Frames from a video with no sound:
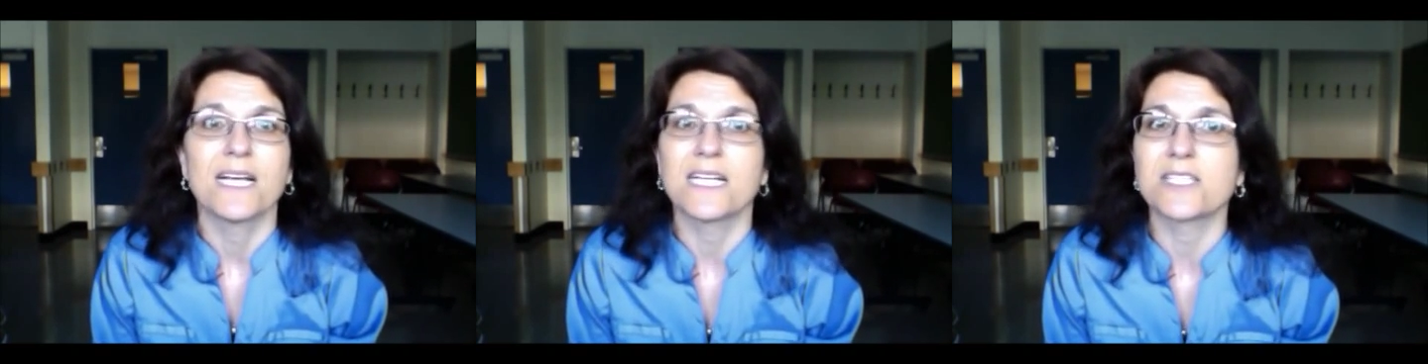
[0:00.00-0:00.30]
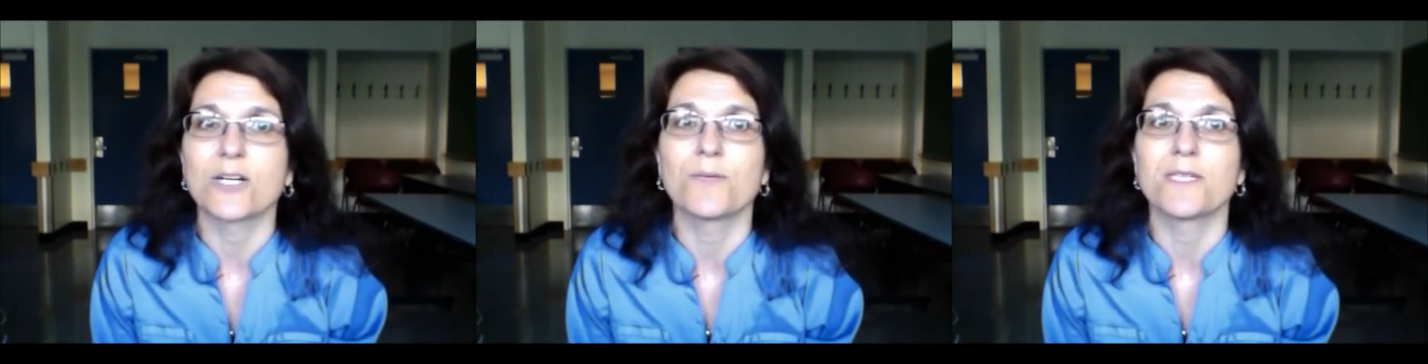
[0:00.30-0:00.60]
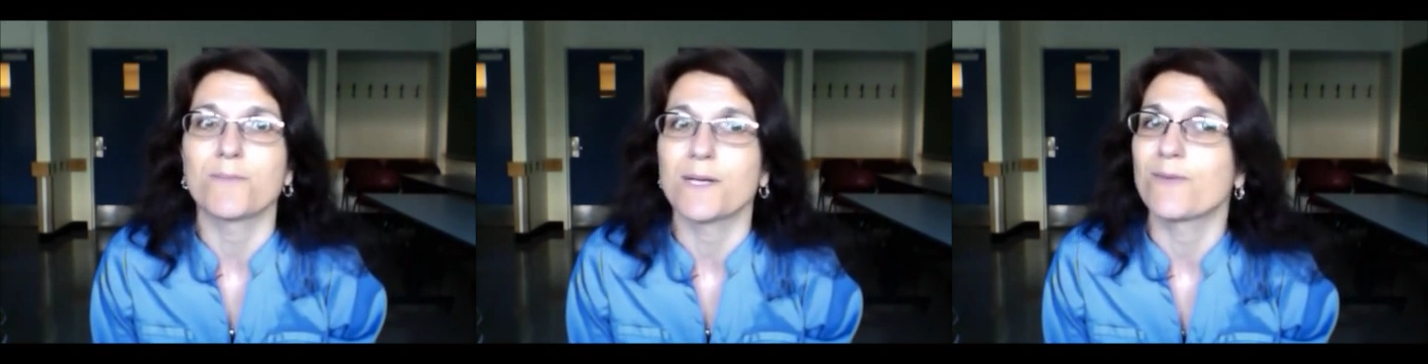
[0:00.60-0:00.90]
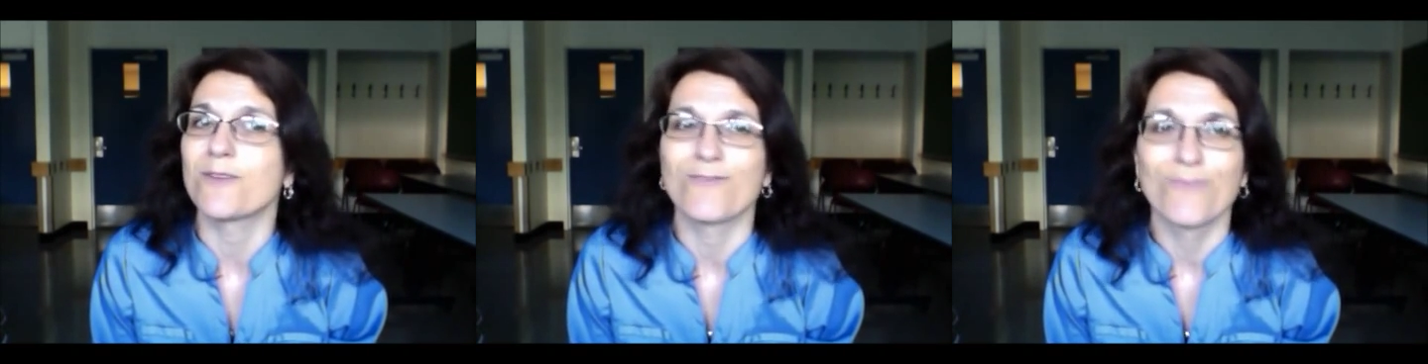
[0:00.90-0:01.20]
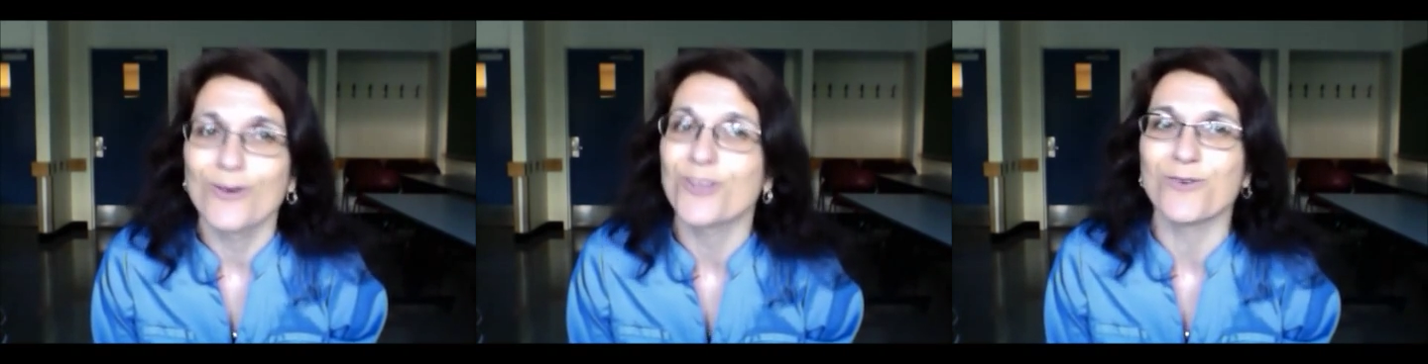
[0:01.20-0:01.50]
It's open to people of
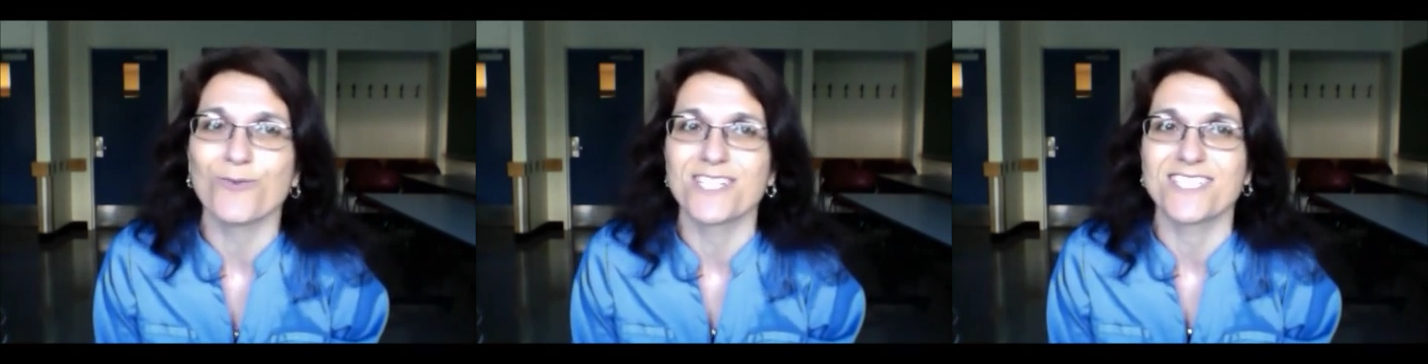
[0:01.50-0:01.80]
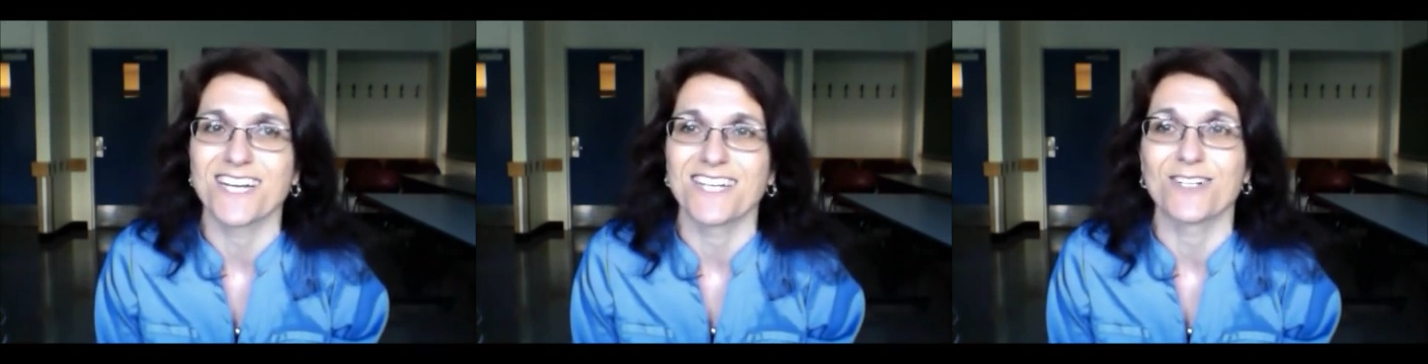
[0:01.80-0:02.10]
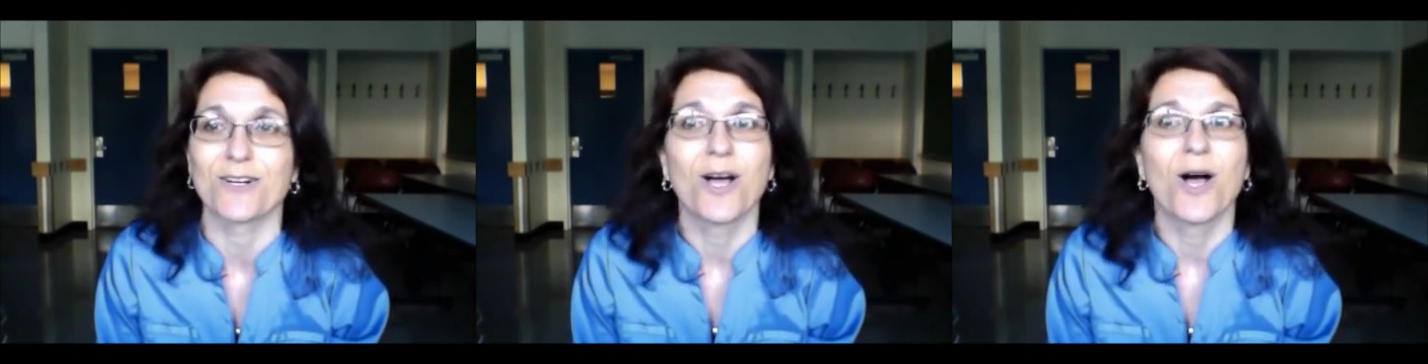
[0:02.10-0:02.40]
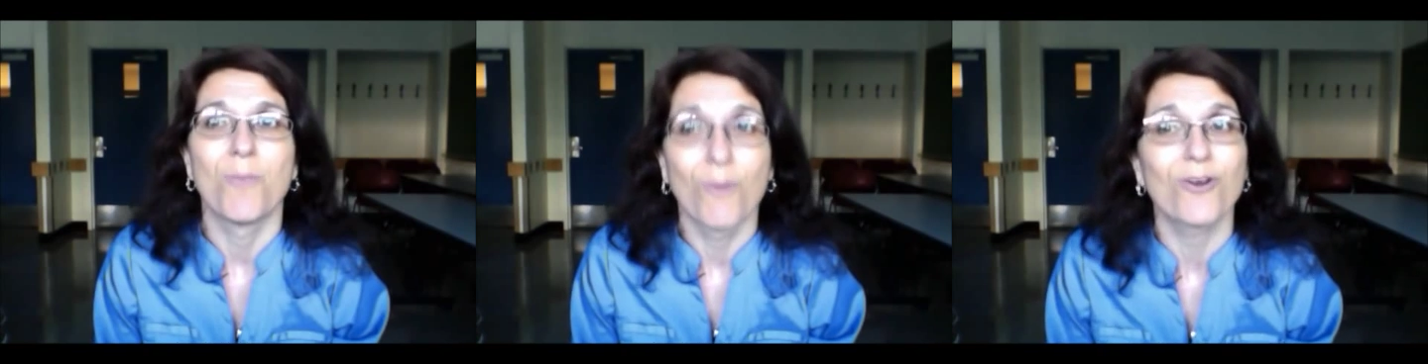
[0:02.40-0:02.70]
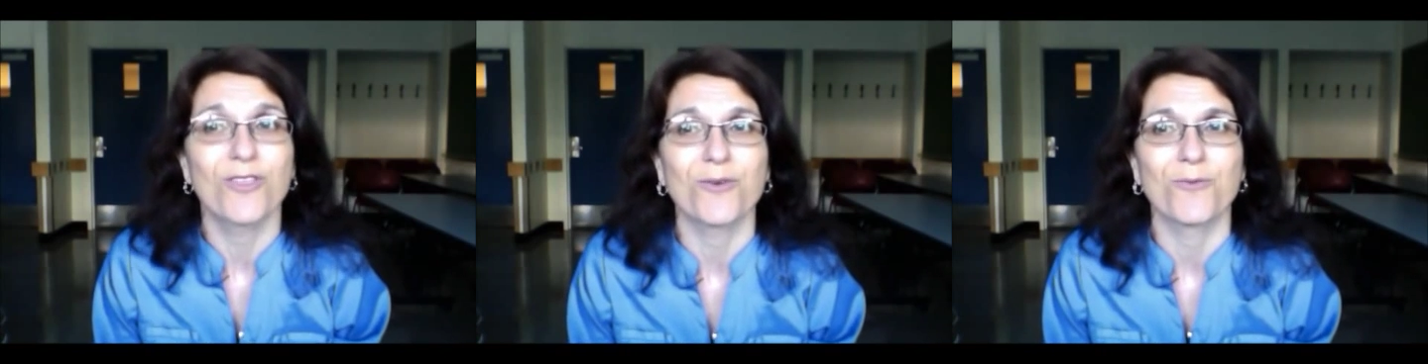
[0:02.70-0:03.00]
more than one gender,
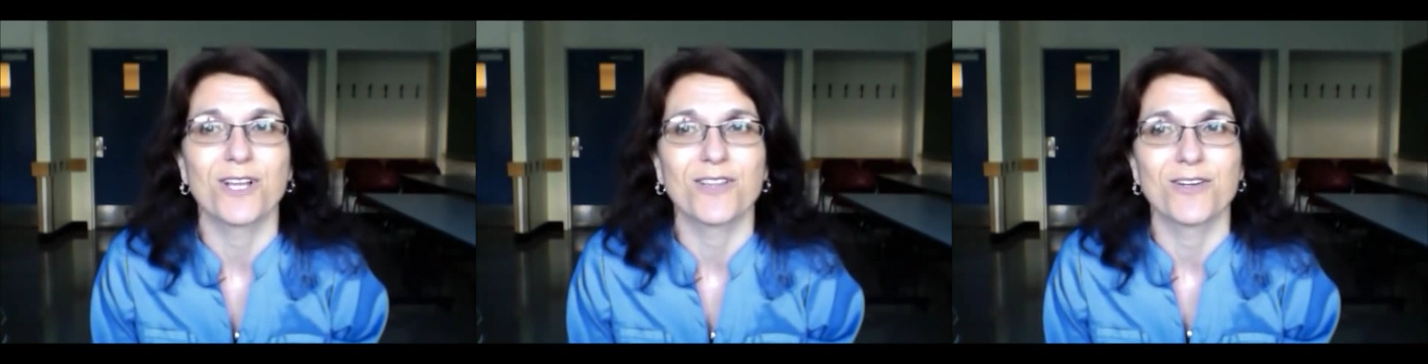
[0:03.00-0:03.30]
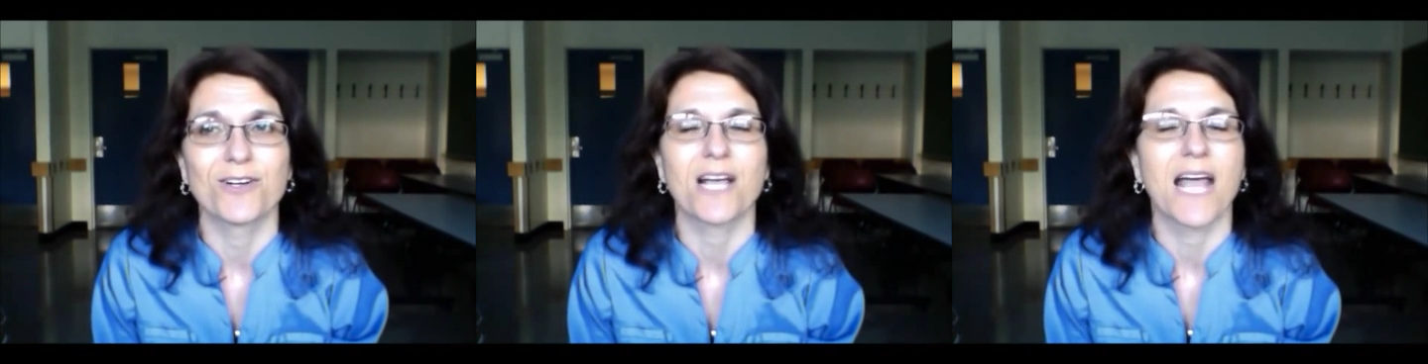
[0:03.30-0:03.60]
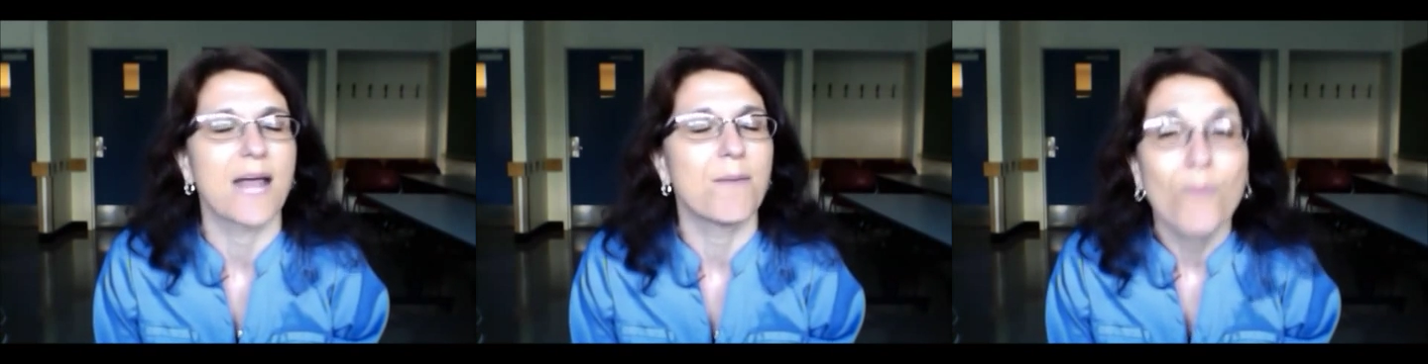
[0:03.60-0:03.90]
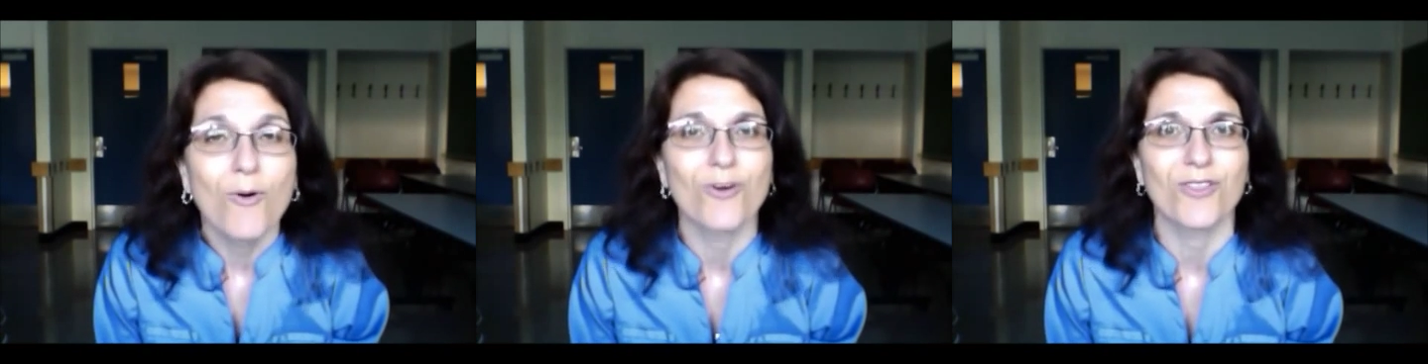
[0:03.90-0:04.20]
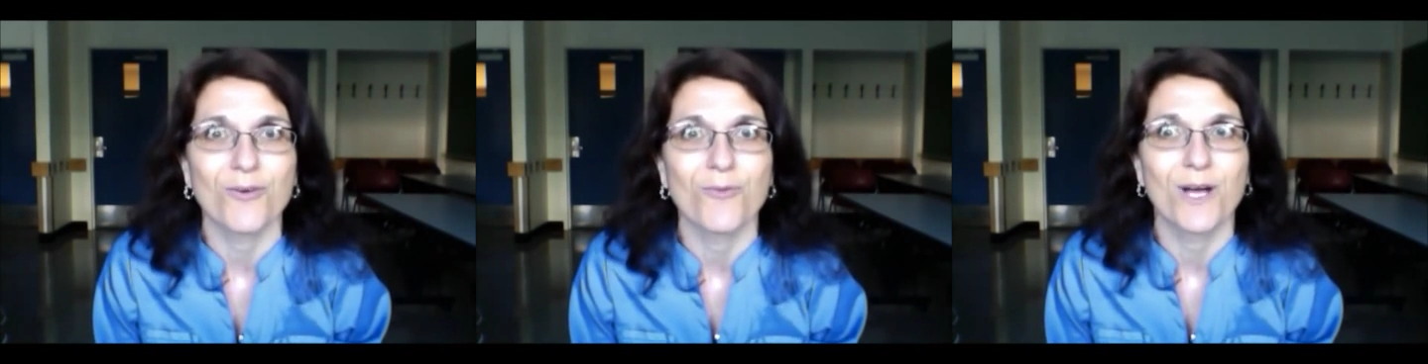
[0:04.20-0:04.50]
more than one look, and more
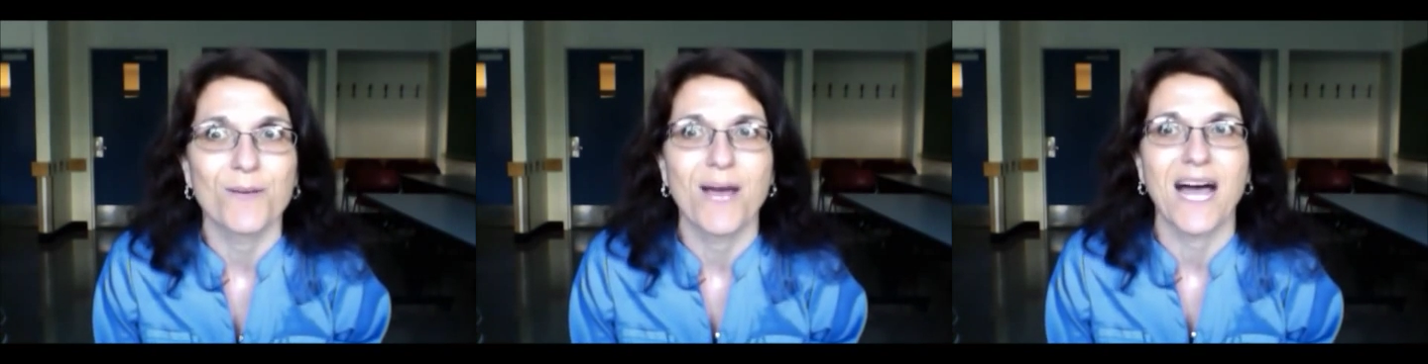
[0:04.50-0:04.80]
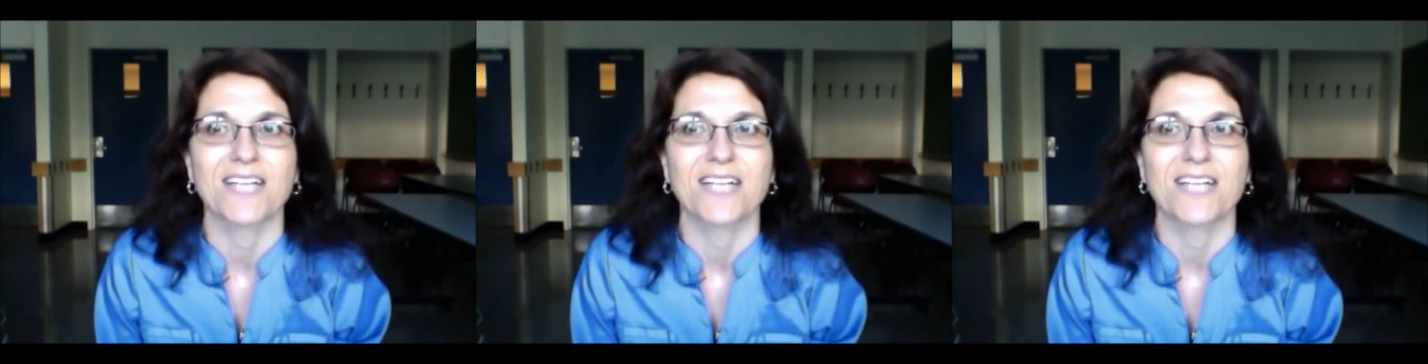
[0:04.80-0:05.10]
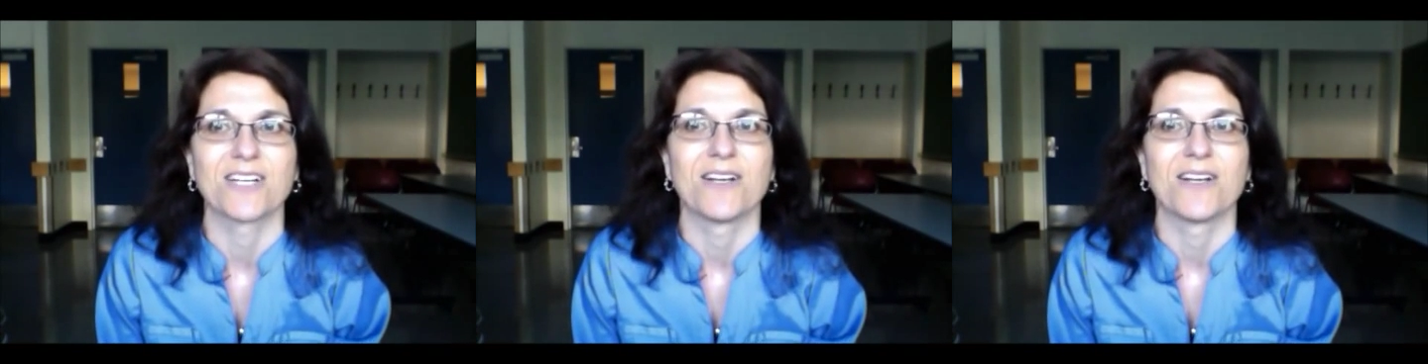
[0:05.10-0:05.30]
than one passion.